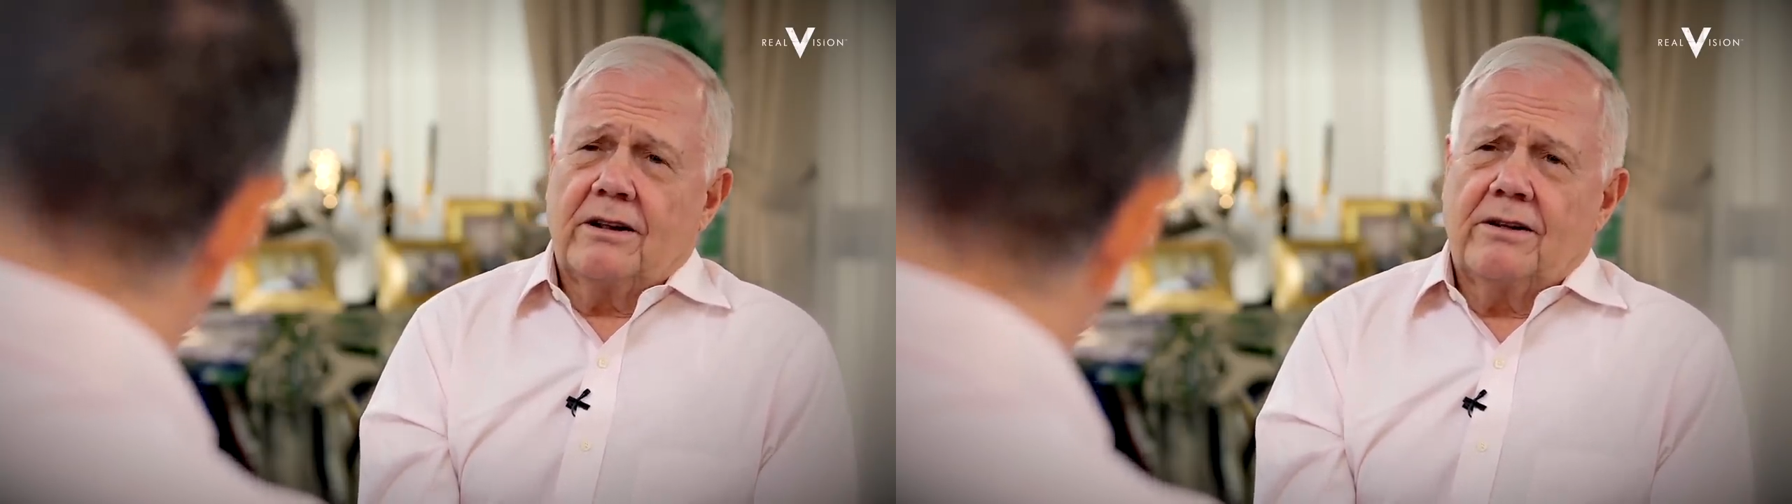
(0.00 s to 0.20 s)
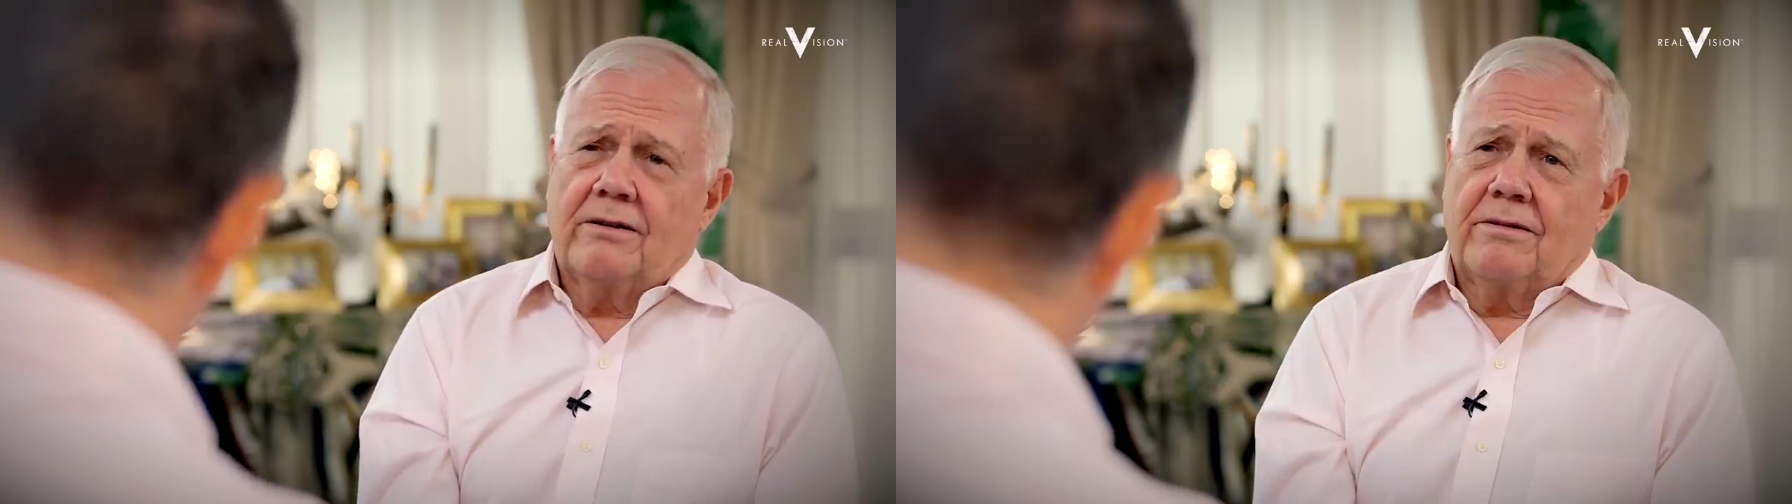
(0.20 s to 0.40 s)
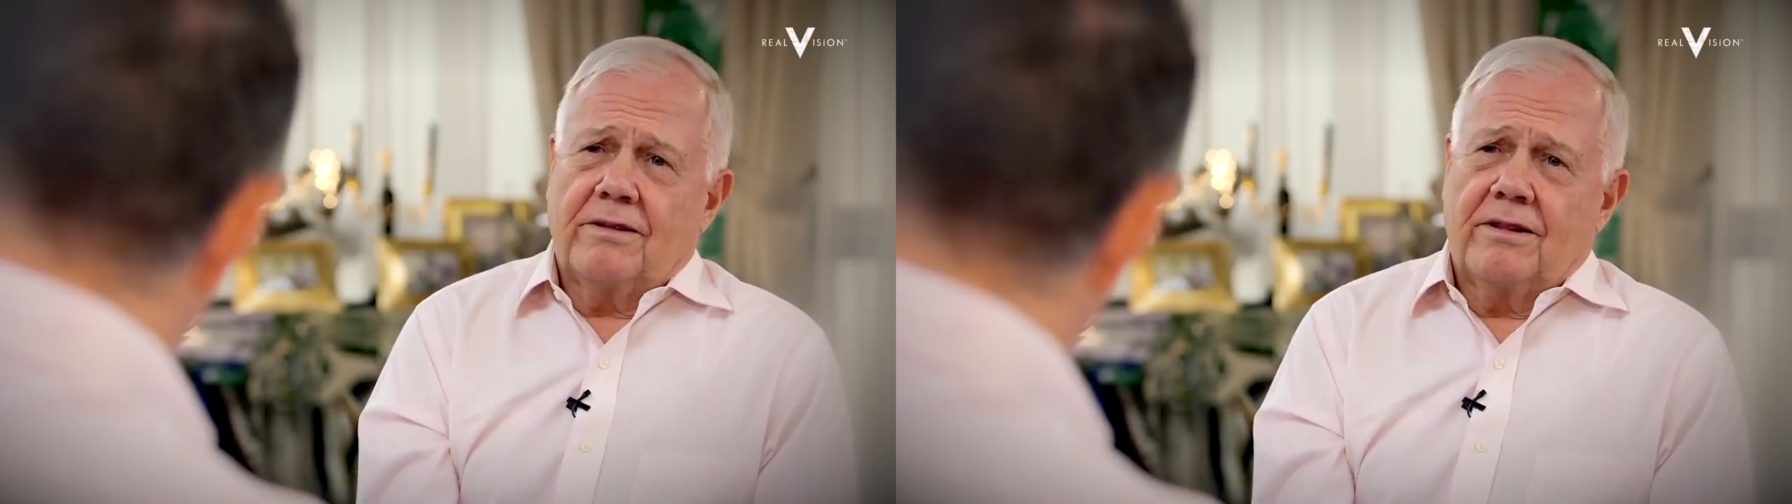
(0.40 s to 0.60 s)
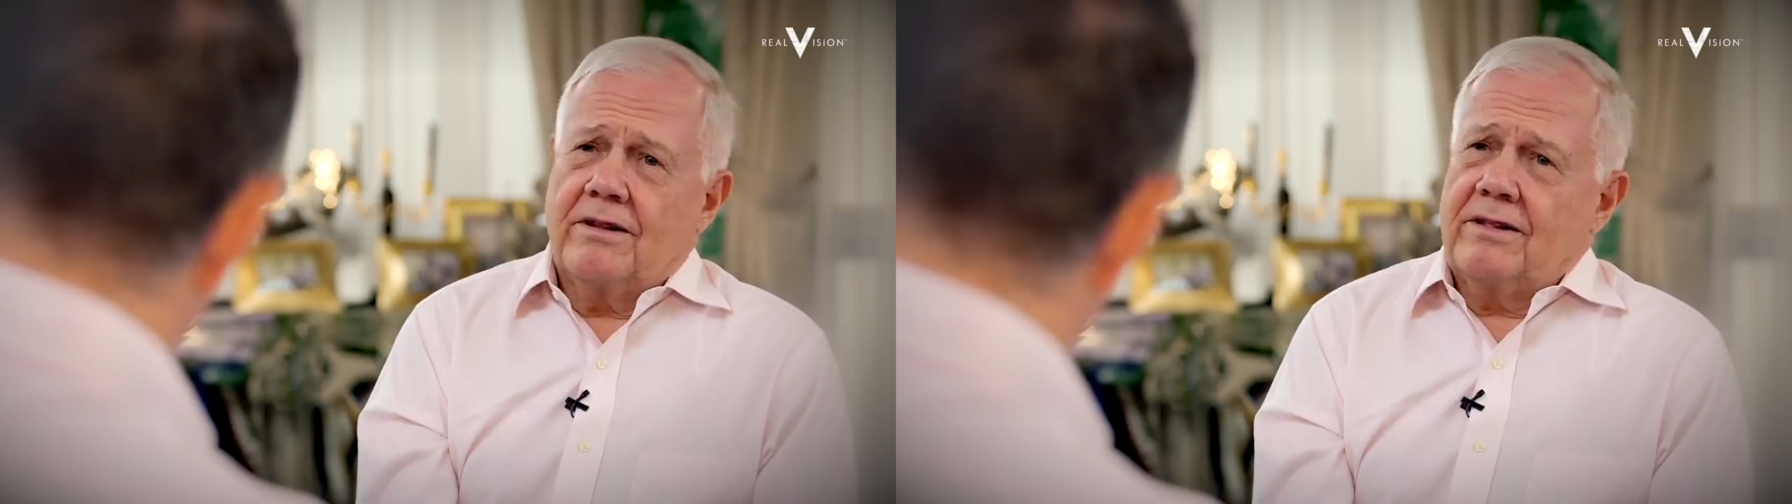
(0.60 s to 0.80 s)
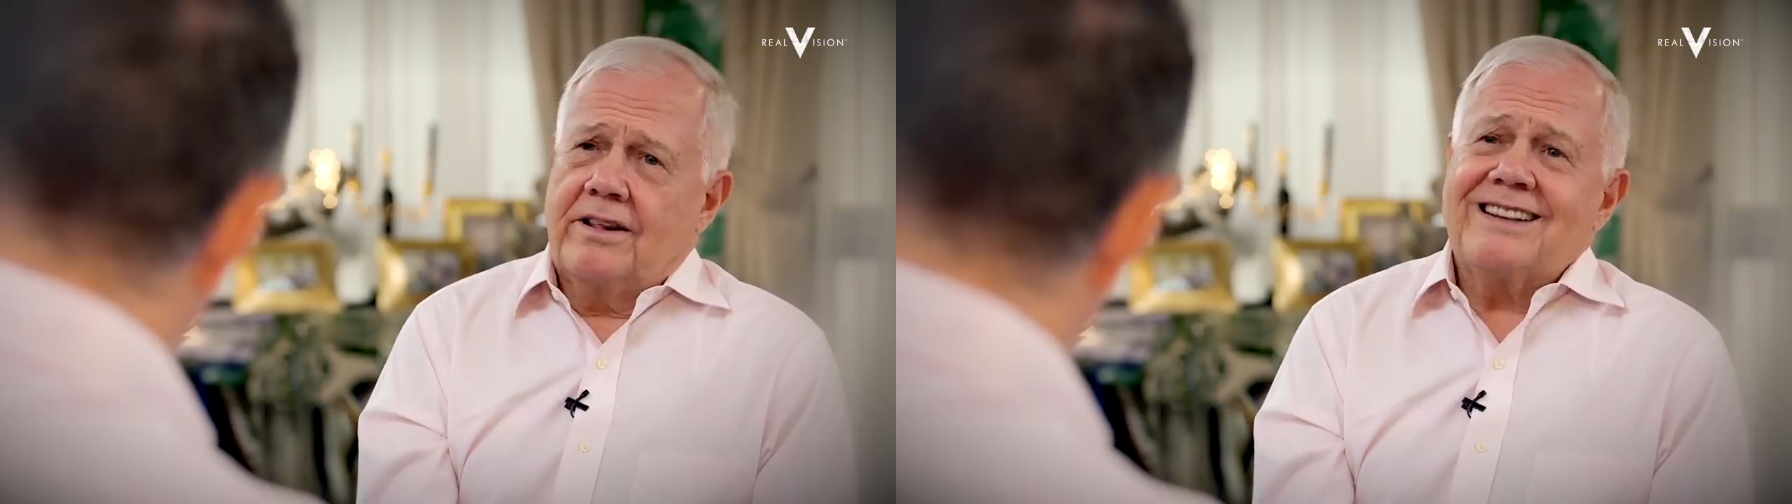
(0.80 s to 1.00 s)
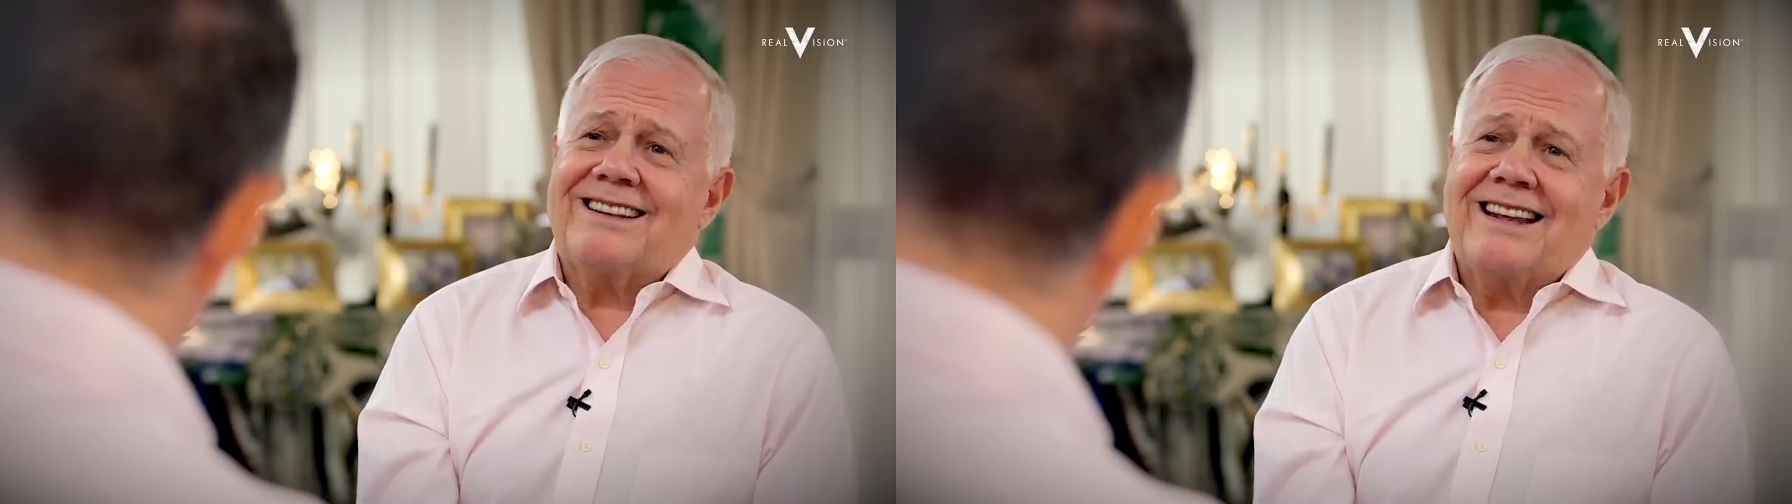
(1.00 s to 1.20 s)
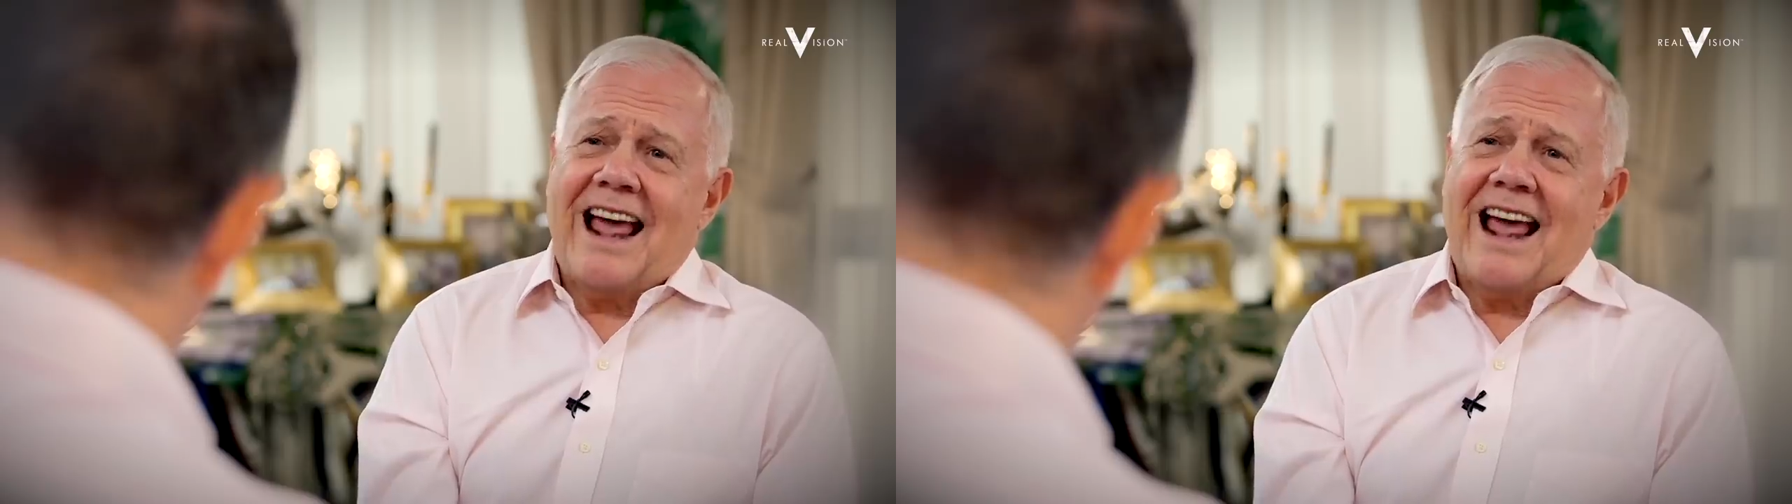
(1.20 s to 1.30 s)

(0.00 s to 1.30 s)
the, the, this